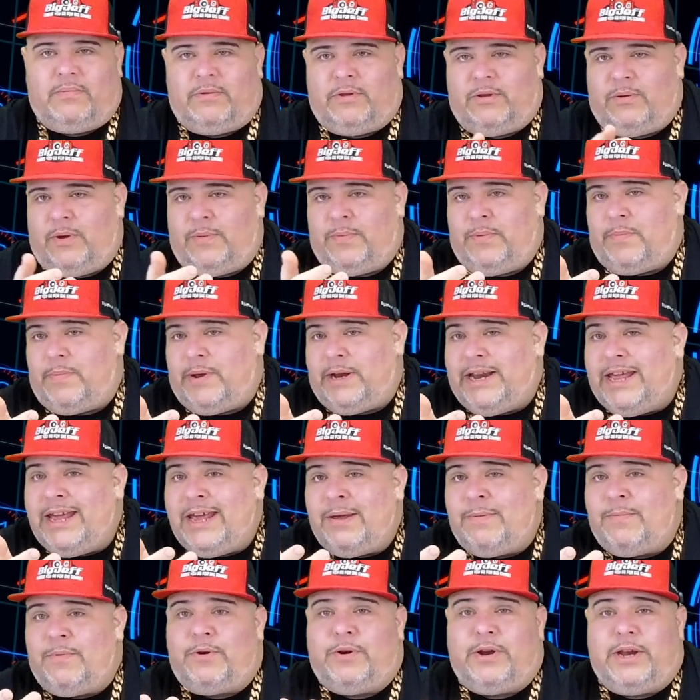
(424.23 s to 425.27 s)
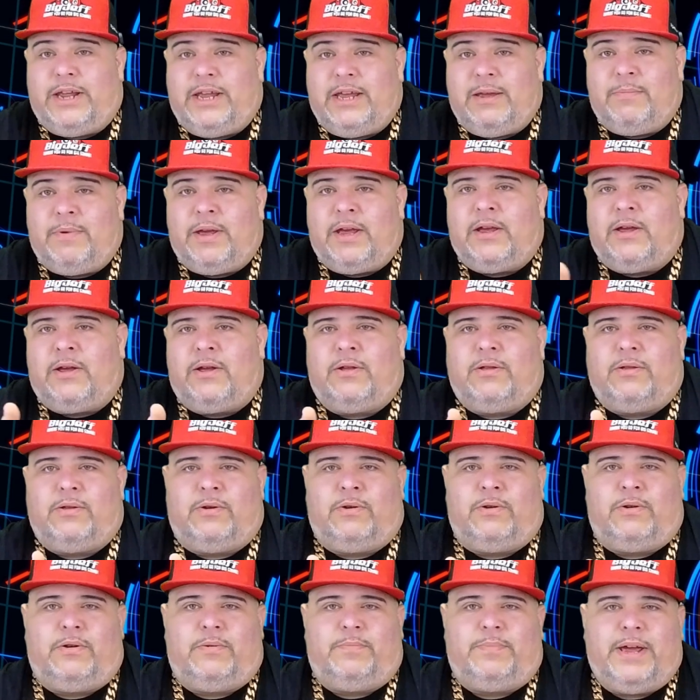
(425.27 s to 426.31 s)
do I put my name or an email
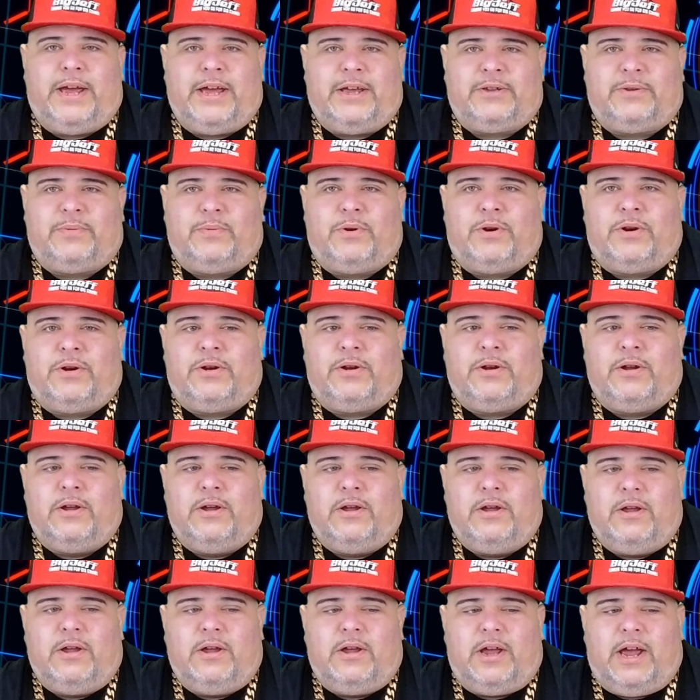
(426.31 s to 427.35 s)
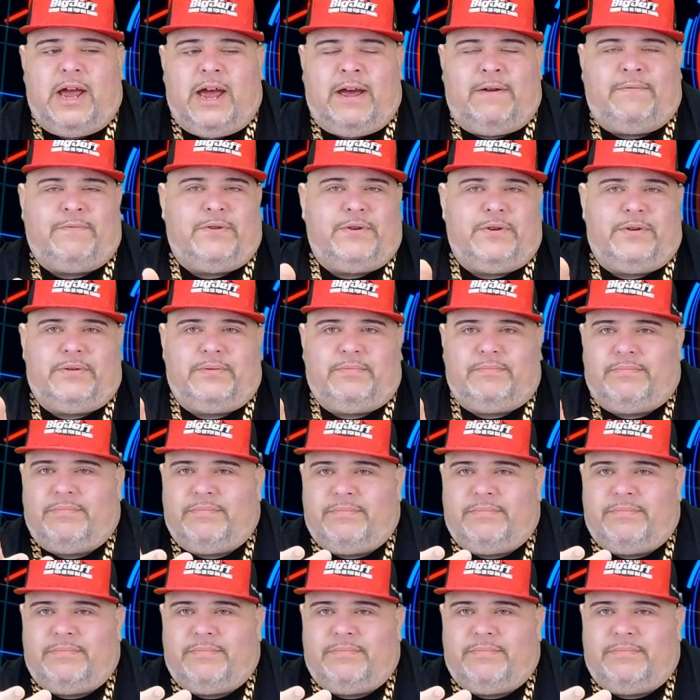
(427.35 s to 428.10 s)
or a password after